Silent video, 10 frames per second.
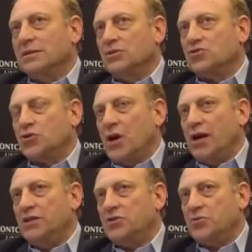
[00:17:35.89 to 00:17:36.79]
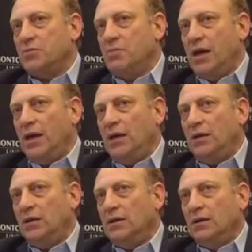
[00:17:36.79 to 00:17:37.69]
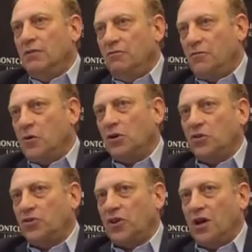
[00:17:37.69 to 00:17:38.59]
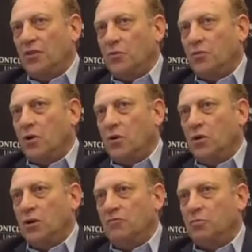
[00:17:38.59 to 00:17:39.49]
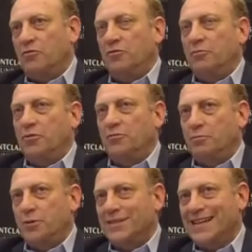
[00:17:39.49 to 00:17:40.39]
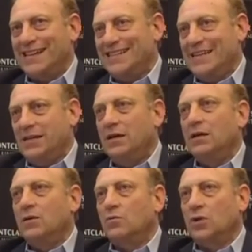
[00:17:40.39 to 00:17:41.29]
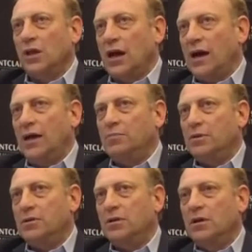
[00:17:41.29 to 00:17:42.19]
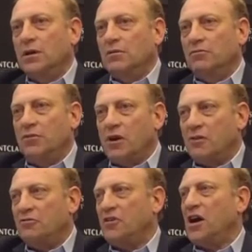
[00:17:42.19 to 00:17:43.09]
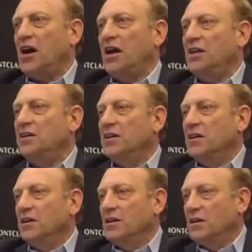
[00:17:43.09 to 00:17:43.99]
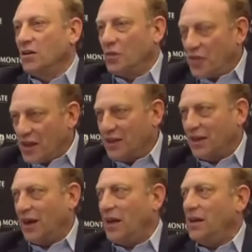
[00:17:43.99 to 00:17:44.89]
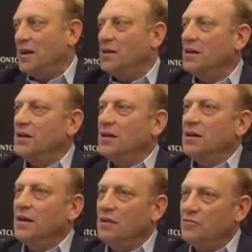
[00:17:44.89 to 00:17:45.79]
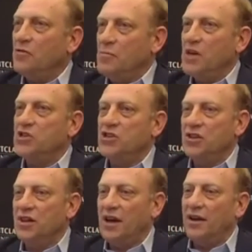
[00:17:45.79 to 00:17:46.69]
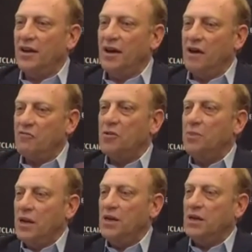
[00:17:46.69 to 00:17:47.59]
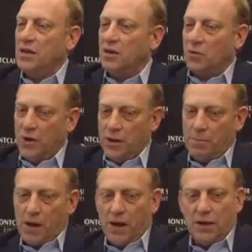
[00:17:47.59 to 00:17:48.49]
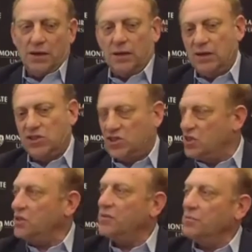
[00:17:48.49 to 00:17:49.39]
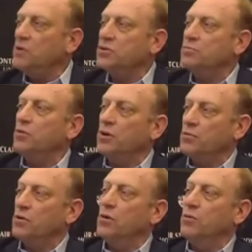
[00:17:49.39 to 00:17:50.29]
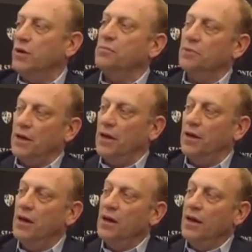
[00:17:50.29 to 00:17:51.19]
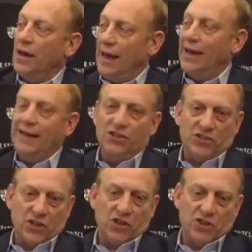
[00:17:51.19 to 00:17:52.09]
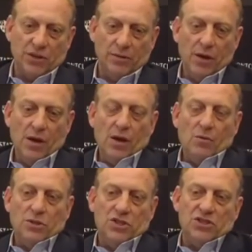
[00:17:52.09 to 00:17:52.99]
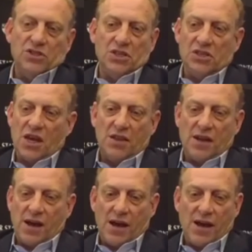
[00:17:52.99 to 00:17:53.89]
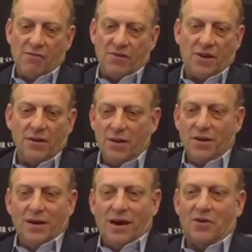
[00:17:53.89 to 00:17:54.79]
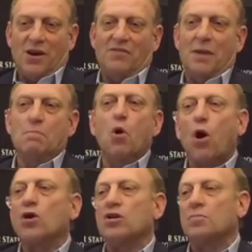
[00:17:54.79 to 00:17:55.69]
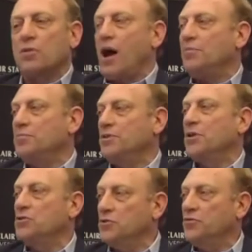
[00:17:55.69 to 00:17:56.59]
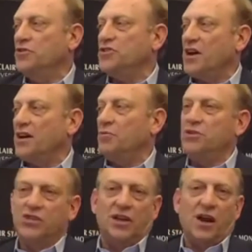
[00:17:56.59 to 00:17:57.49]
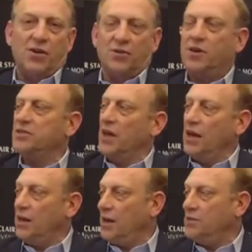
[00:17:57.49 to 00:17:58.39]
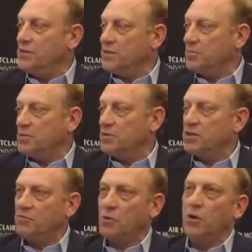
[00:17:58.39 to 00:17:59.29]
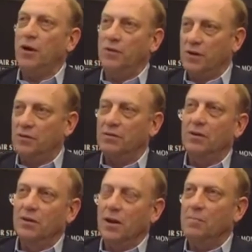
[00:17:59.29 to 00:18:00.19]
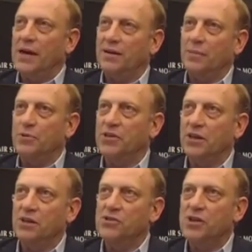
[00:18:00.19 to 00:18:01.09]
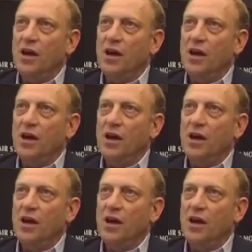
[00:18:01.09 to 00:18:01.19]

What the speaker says: trying to remain focused on the role of presenting reliable, verified, authenticated information that everybody can agree upon is still the most important role we can play in any discussion. Which isn't to say that I don't have a moral problem with those who've decided we should characterize candidates in some specific way. We can come back to the particulars.